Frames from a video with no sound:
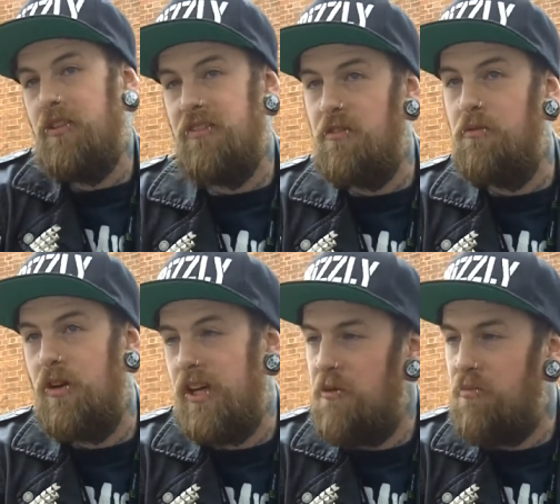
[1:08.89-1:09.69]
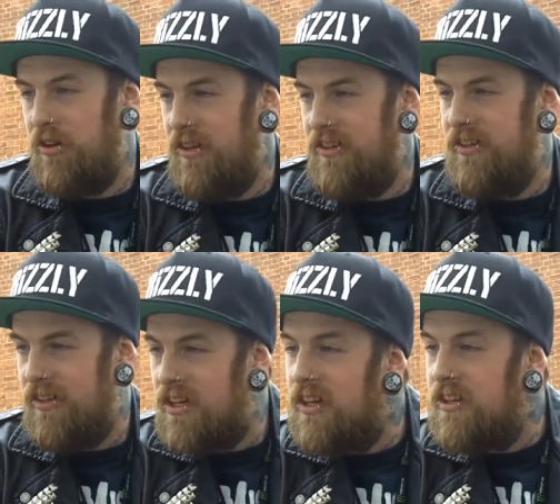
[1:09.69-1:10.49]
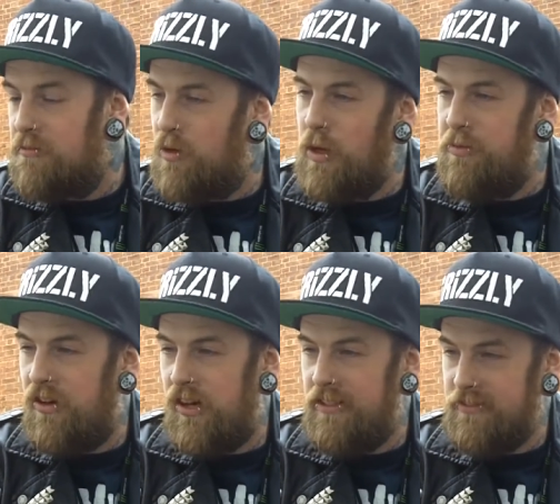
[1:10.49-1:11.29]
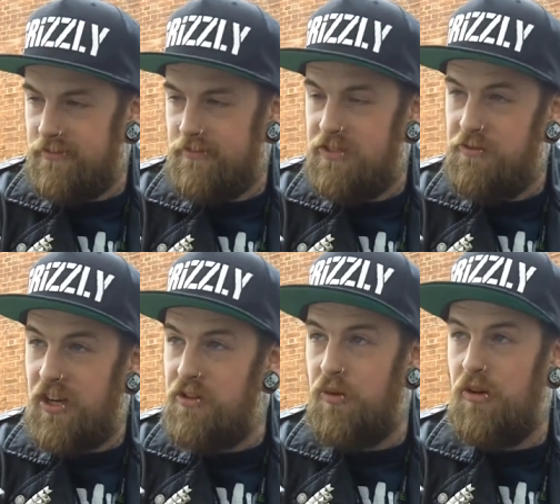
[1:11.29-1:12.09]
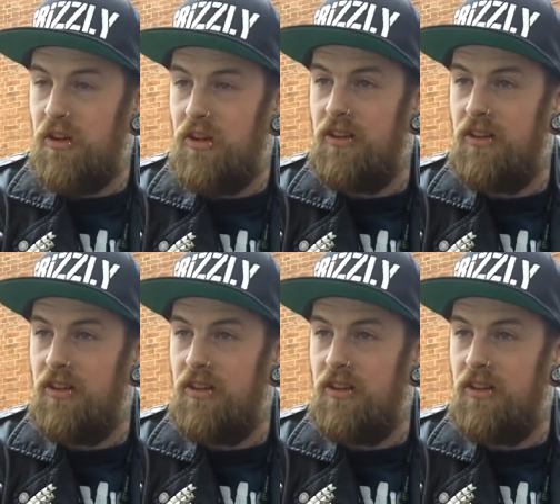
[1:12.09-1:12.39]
send them away, get them printed, do my website, Facebook,